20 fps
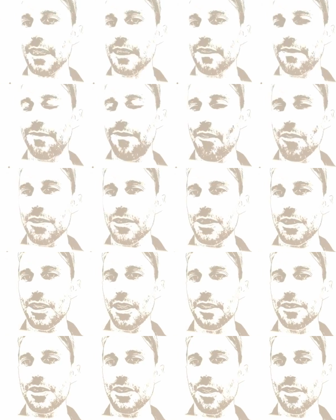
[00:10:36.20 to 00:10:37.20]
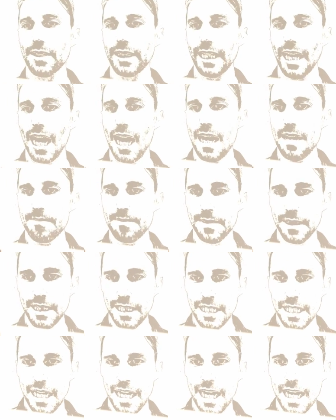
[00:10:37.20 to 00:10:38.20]
The force starts going up.
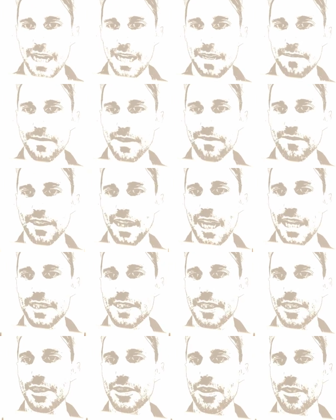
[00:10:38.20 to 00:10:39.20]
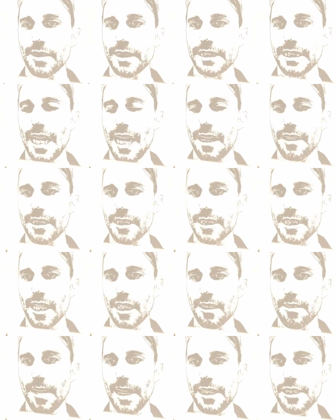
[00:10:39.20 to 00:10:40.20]
The velocity's going down.
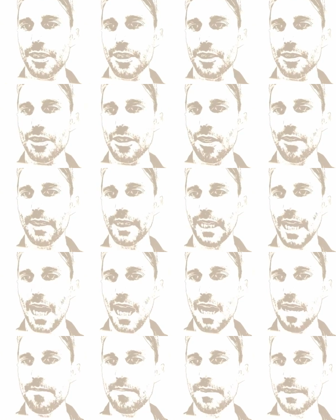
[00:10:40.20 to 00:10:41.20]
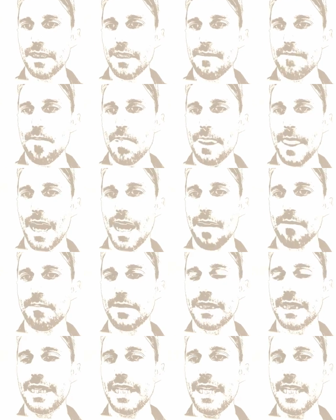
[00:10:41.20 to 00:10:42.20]
Acceleration's going up.
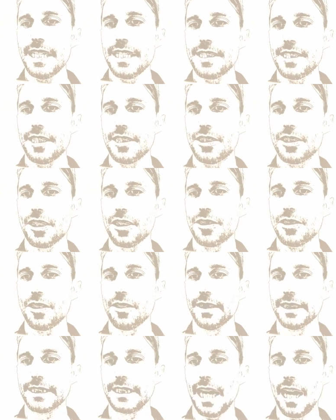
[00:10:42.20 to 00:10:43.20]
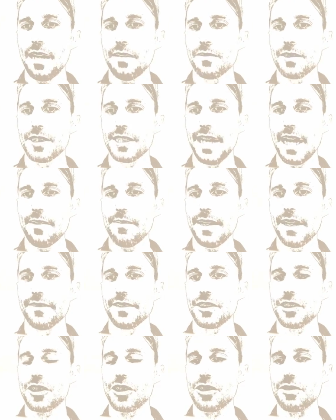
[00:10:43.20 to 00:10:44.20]
But then as he starts going downwards, now we have
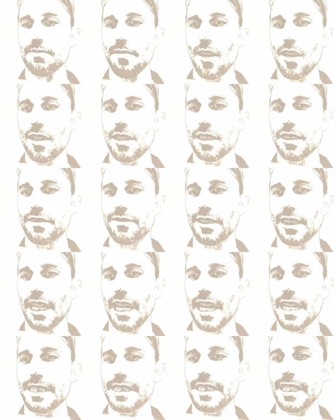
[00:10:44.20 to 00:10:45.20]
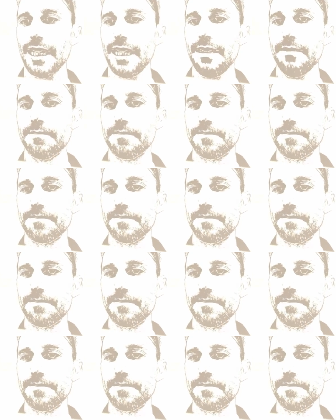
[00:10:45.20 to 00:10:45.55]
a smaller velocity